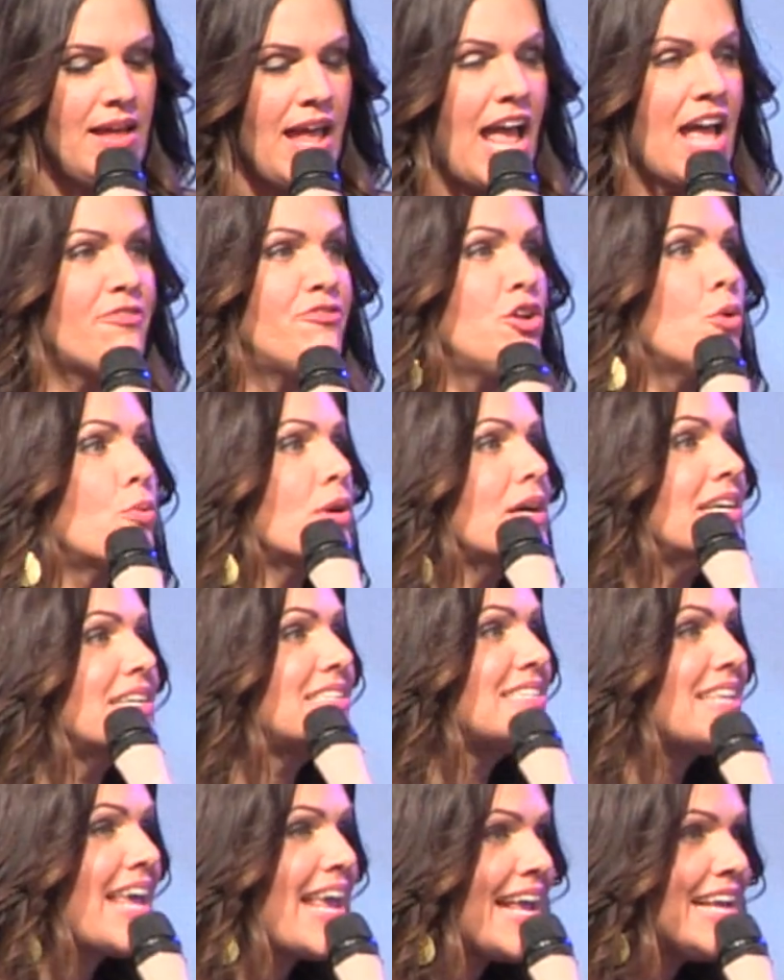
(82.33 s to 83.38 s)
If you were a
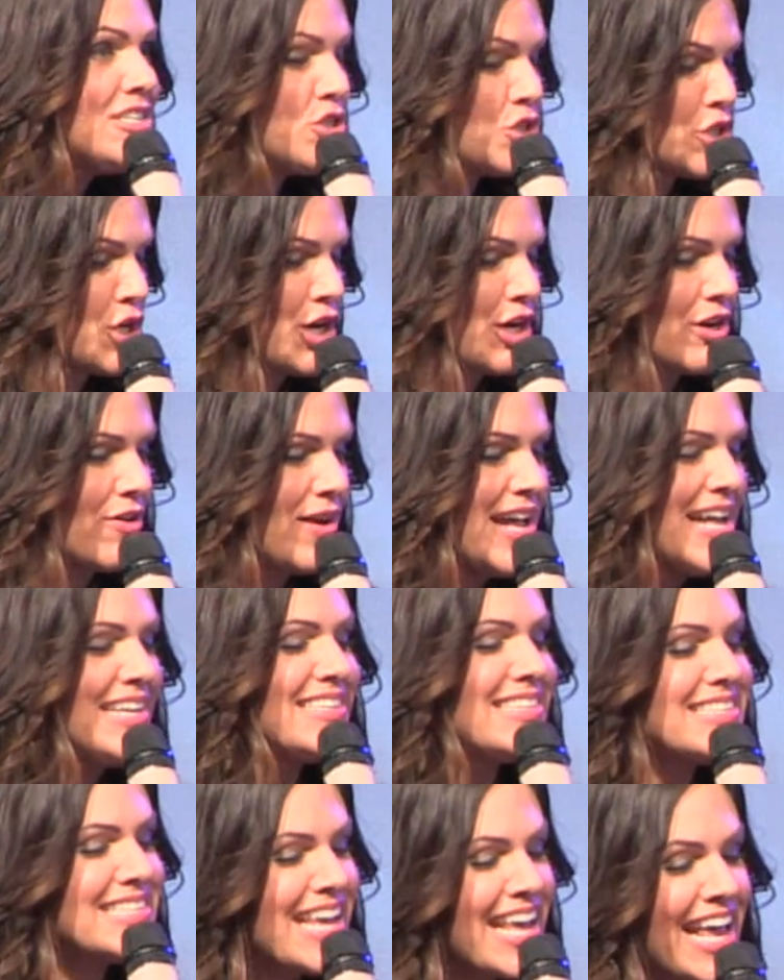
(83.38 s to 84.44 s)
teacher,
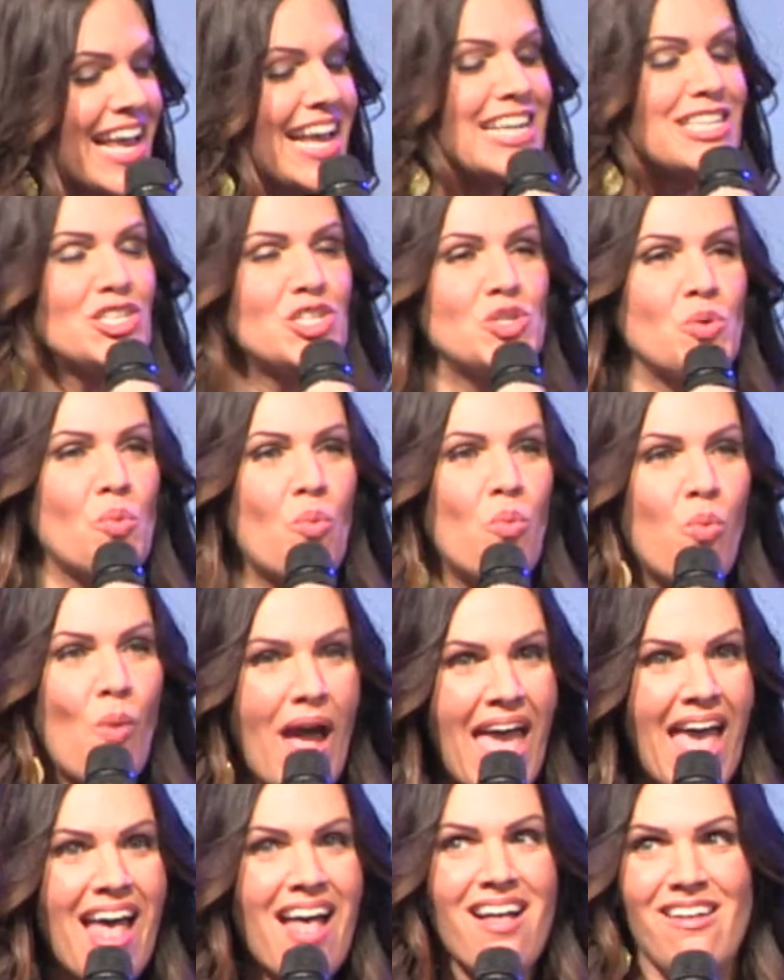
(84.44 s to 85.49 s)
teach
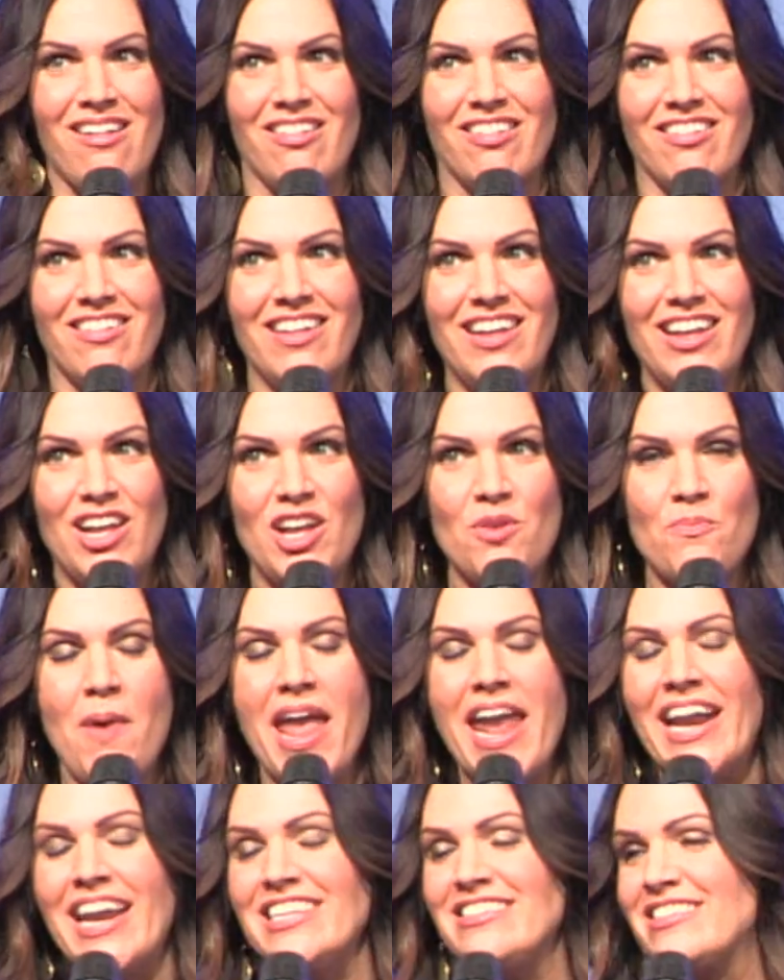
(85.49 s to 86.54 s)
well
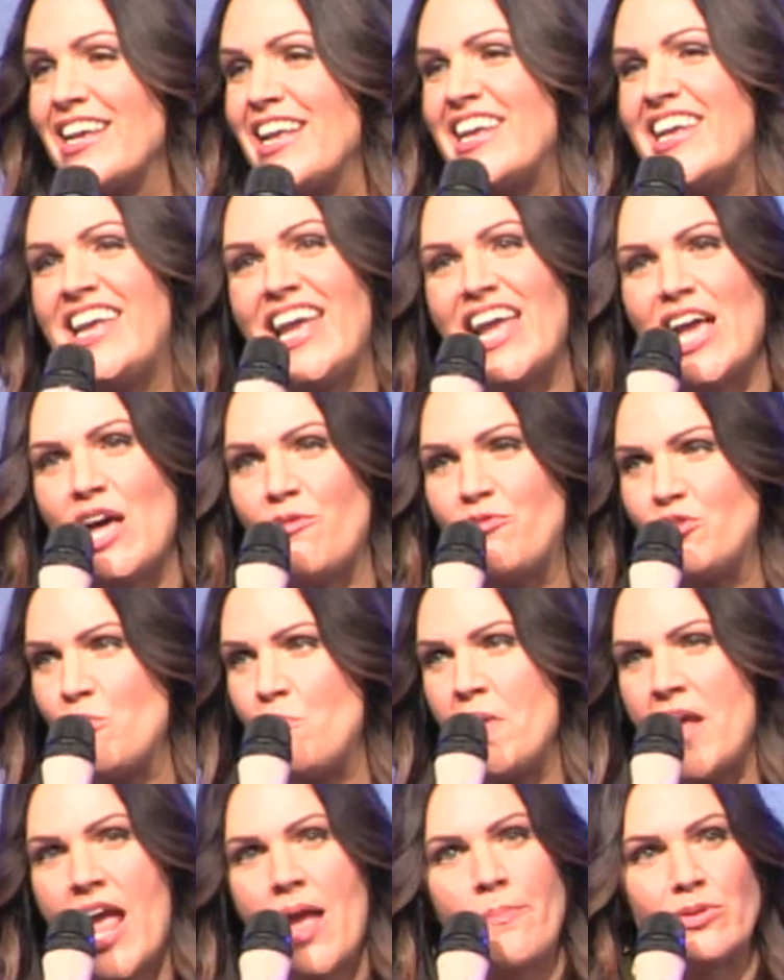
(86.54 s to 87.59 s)
man, it's a gift to
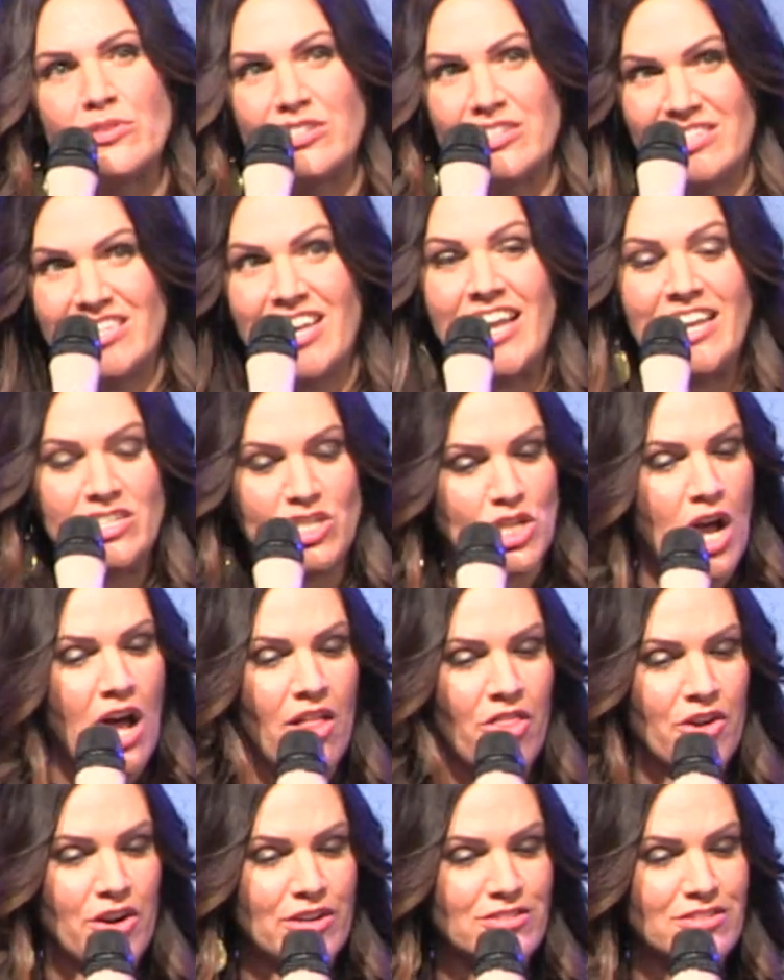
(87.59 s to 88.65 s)
be able to teach
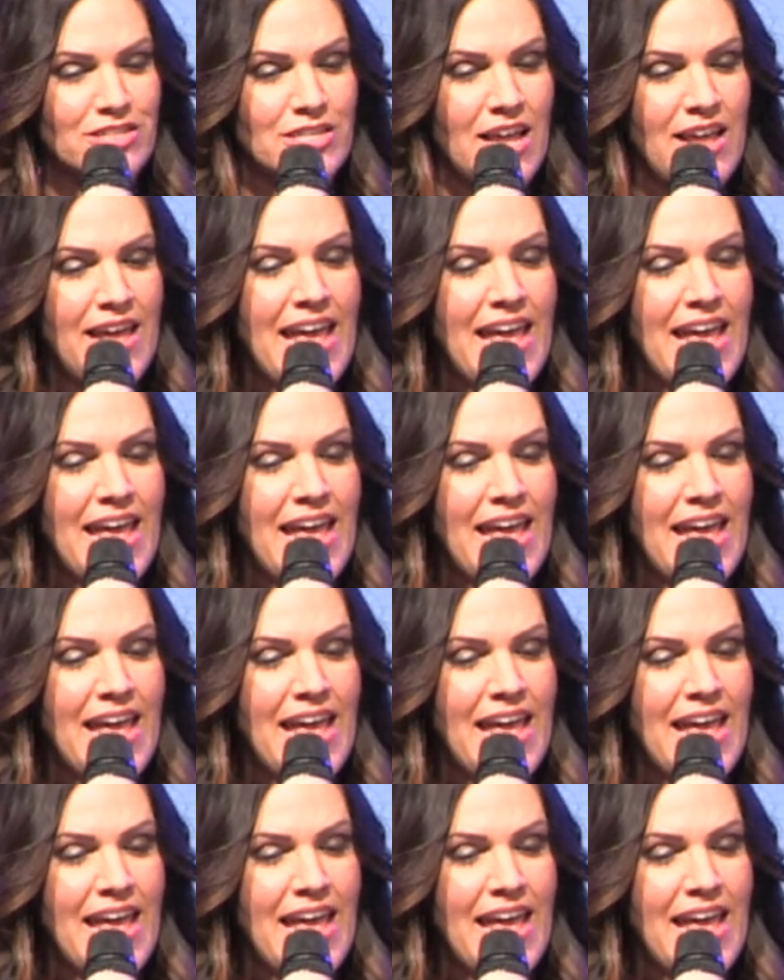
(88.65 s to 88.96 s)
others.